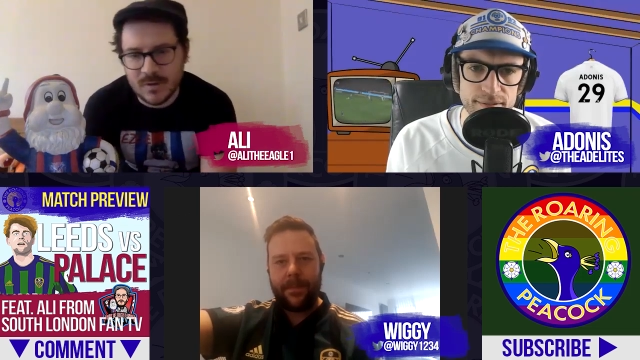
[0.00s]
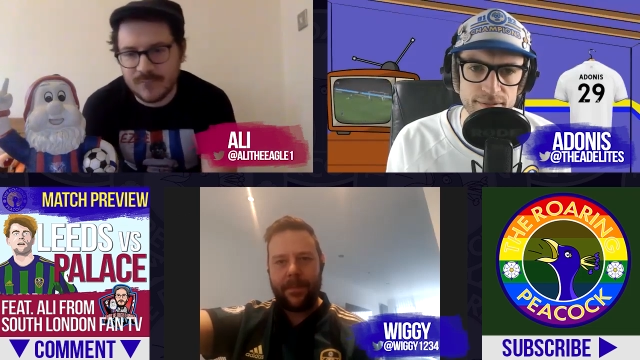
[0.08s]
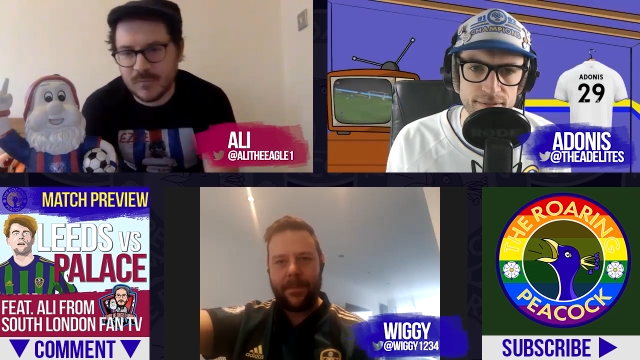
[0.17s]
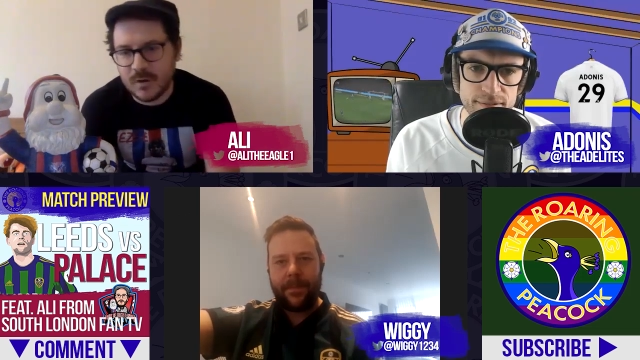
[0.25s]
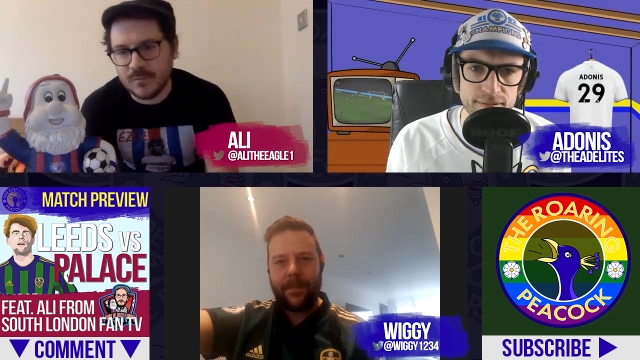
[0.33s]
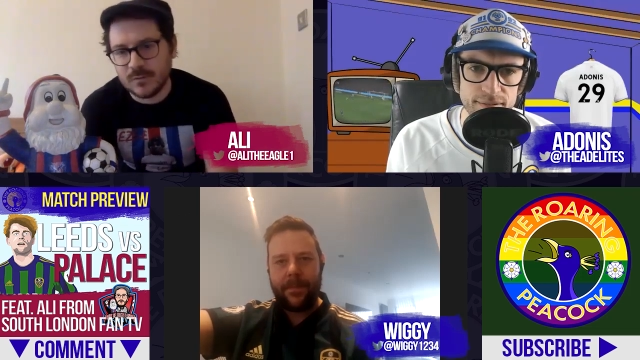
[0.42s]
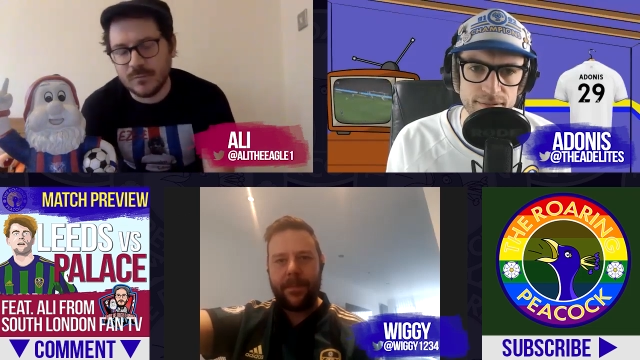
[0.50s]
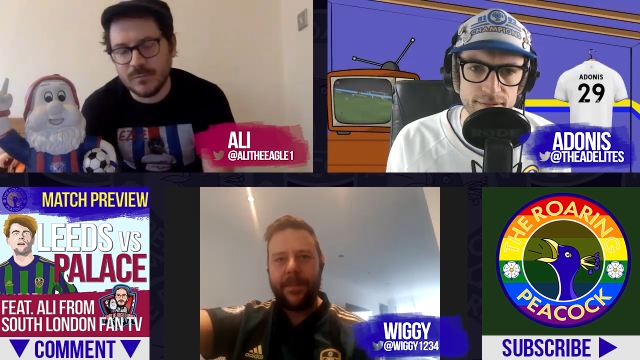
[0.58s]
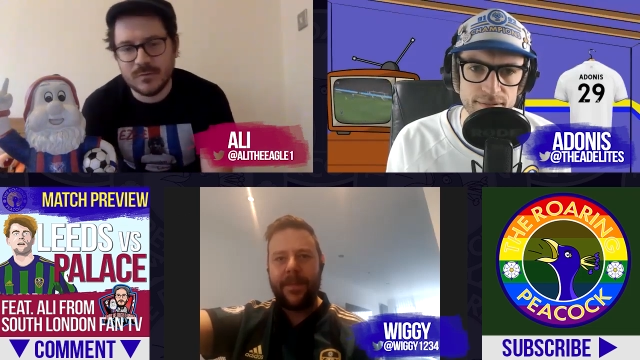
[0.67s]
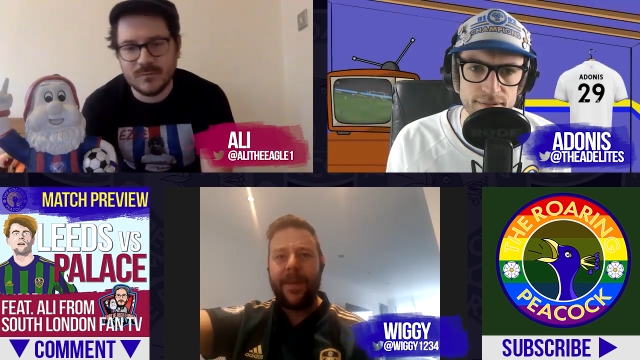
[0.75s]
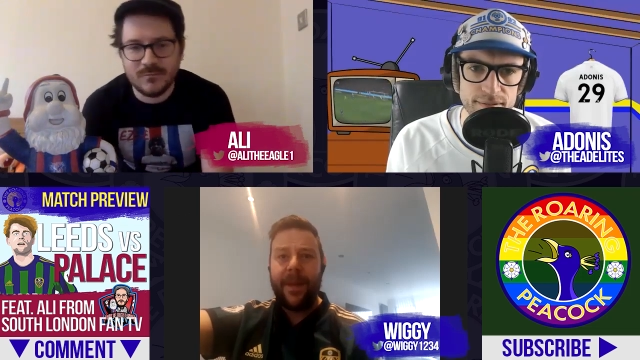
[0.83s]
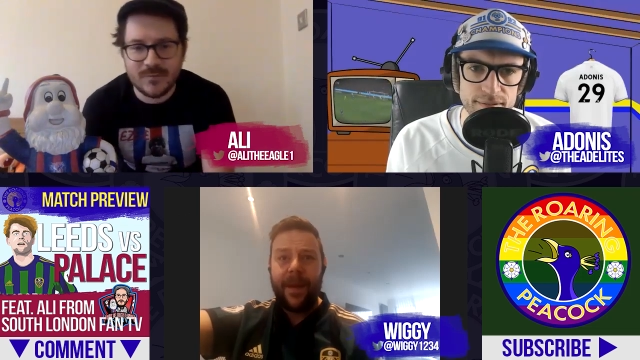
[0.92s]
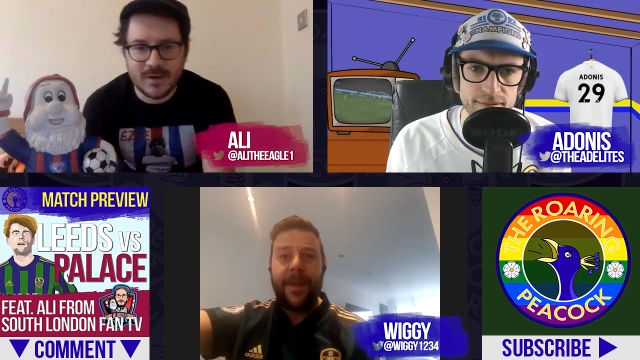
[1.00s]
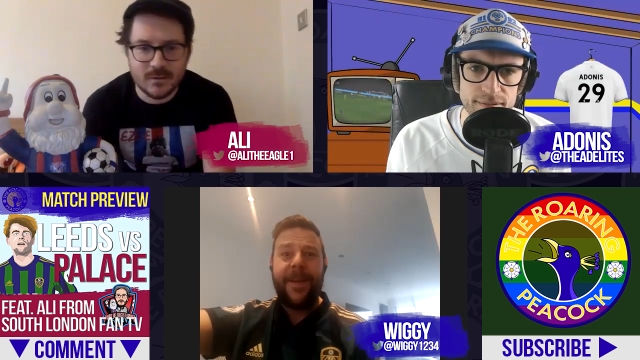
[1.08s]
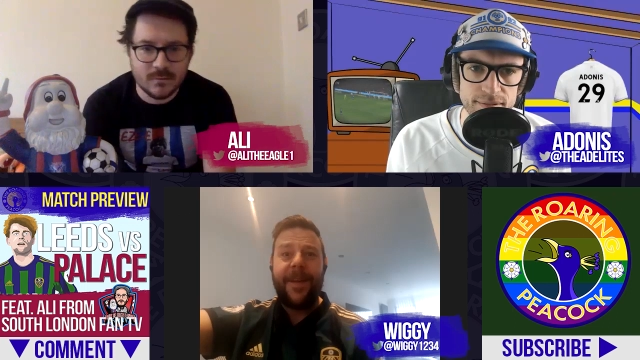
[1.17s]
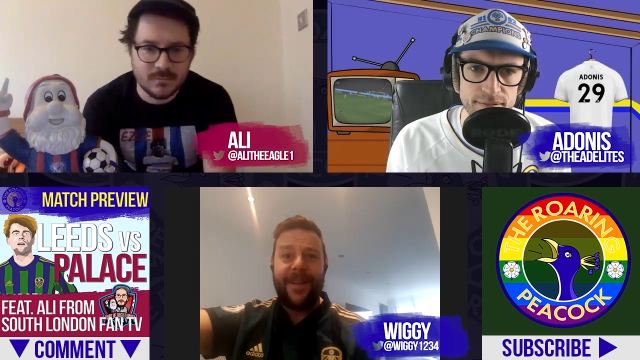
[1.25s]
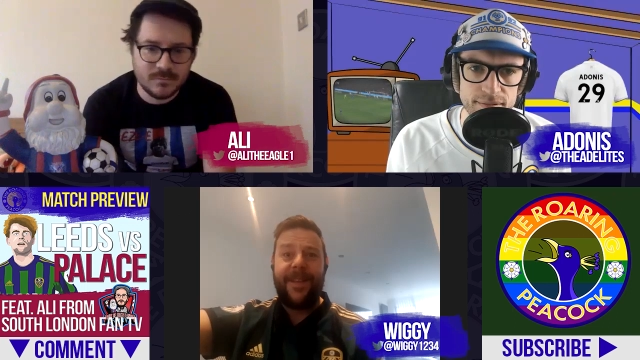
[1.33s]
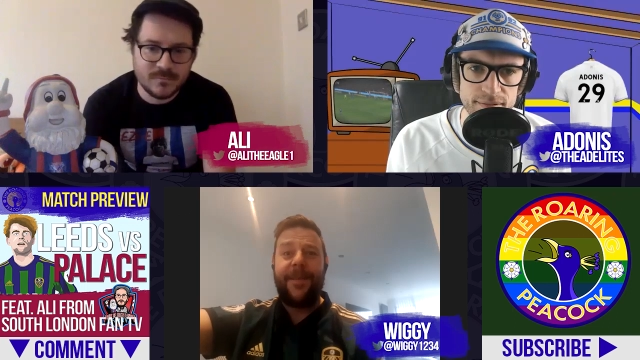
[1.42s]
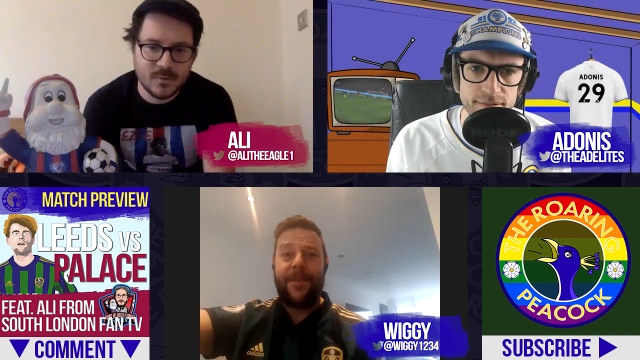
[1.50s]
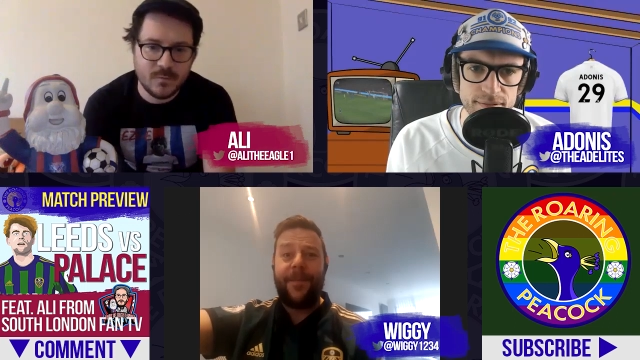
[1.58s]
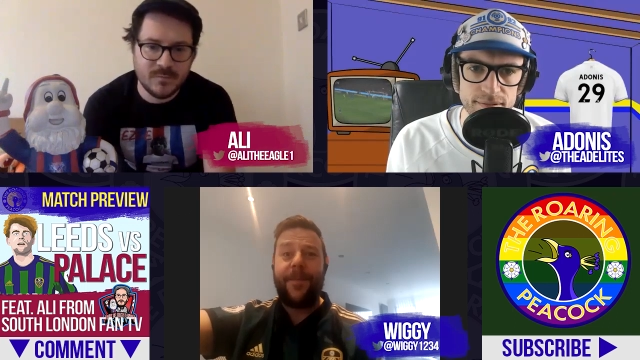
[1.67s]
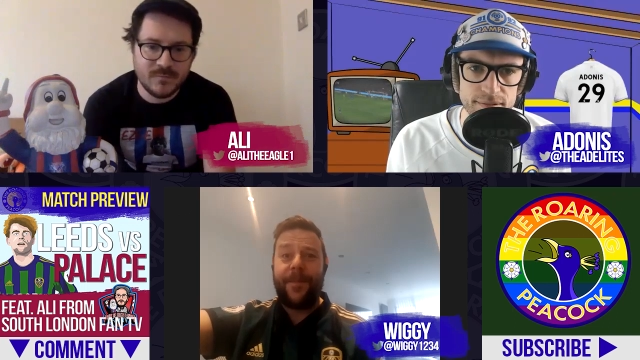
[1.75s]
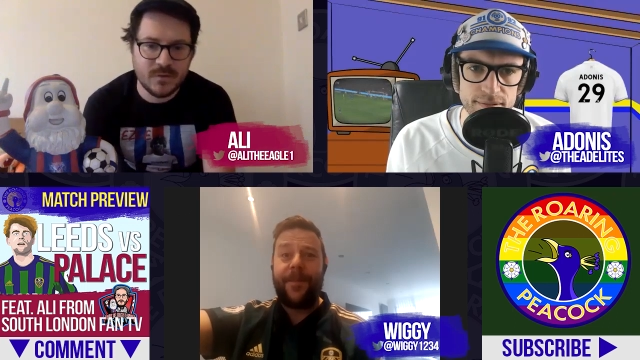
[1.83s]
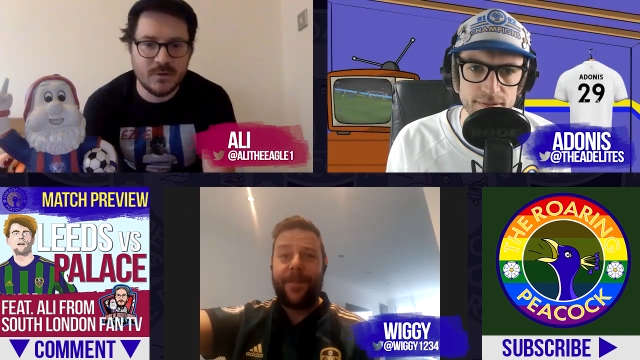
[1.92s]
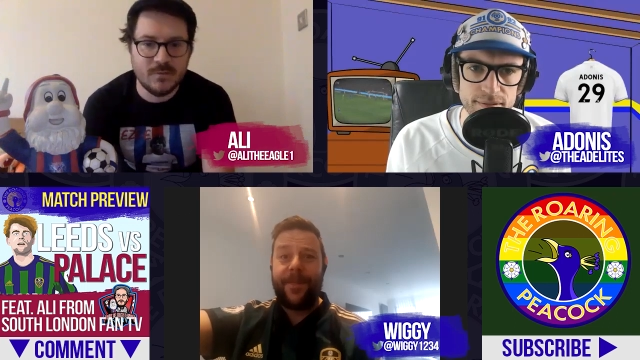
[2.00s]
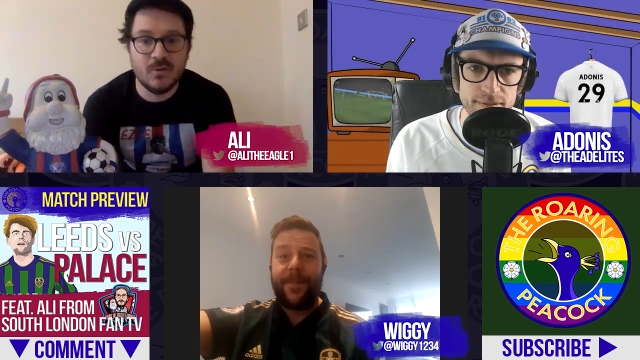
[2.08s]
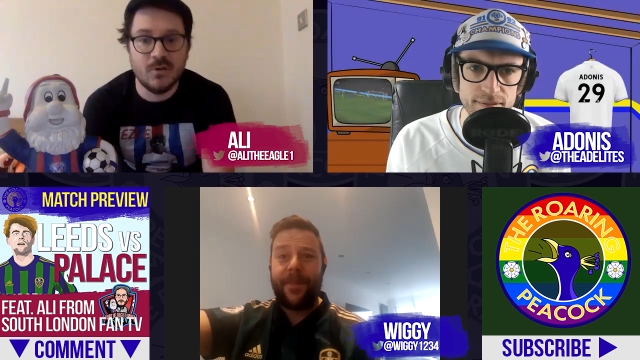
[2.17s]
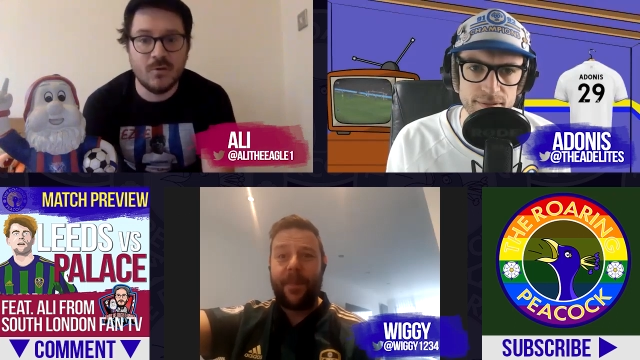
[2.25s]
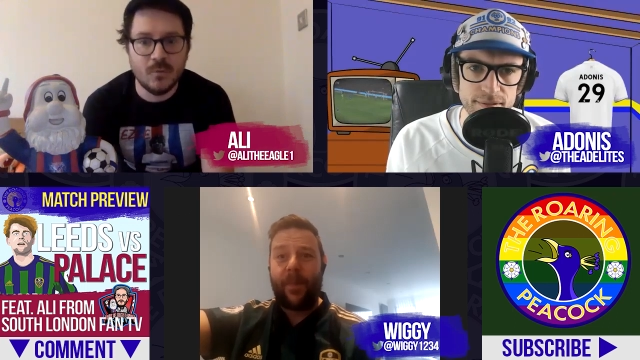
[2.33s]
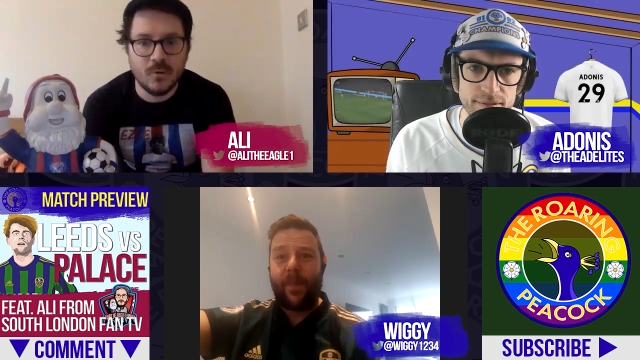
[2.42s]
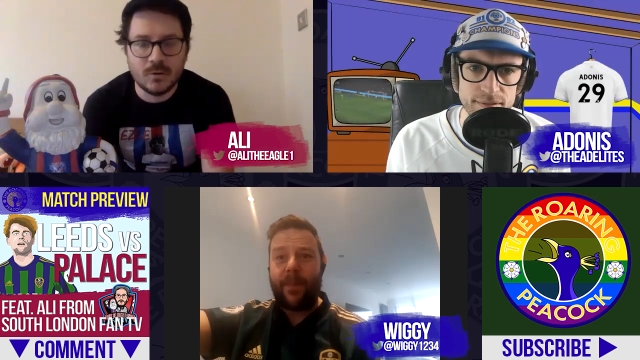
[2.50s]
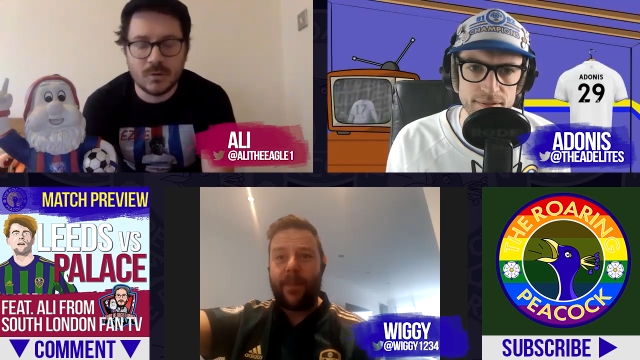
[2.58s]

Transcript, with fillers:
Speaker 1: you, if I was an opposition fan, I'd feel, be feeling a lot